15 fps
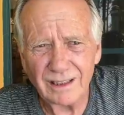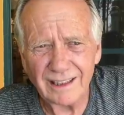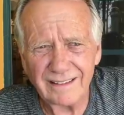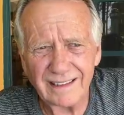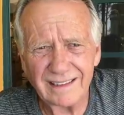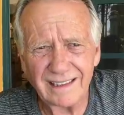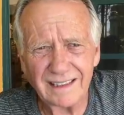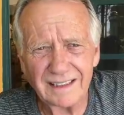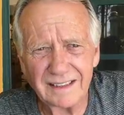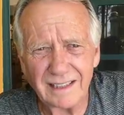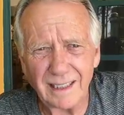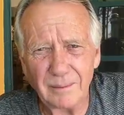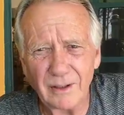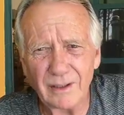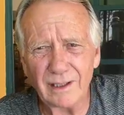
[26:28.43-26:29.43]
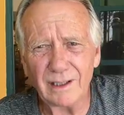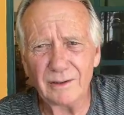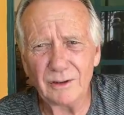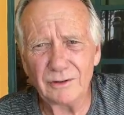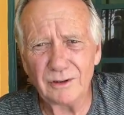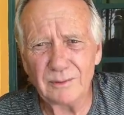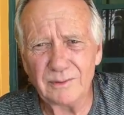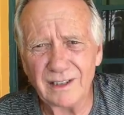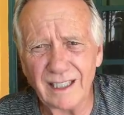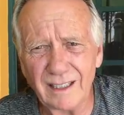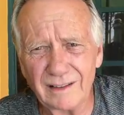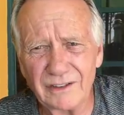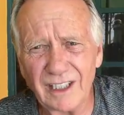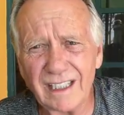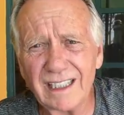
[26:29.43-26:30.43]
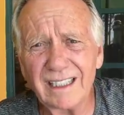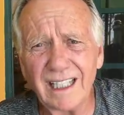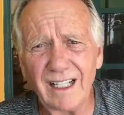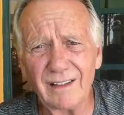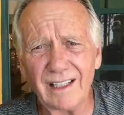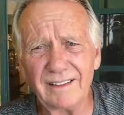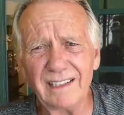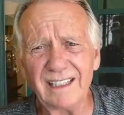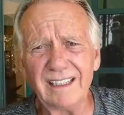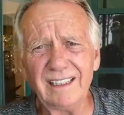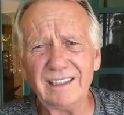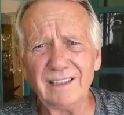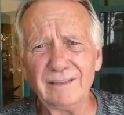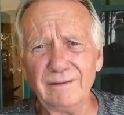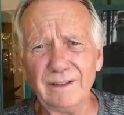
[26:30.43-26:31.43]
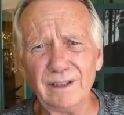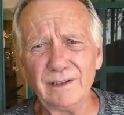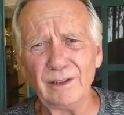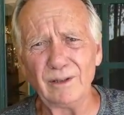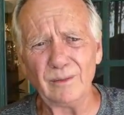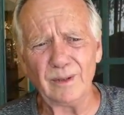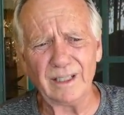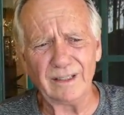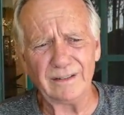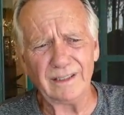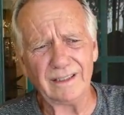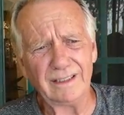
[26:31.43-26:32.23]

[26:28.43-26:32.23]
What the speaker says: I think that's the name of the YouTube channel. Check it out. I think he did a video about it.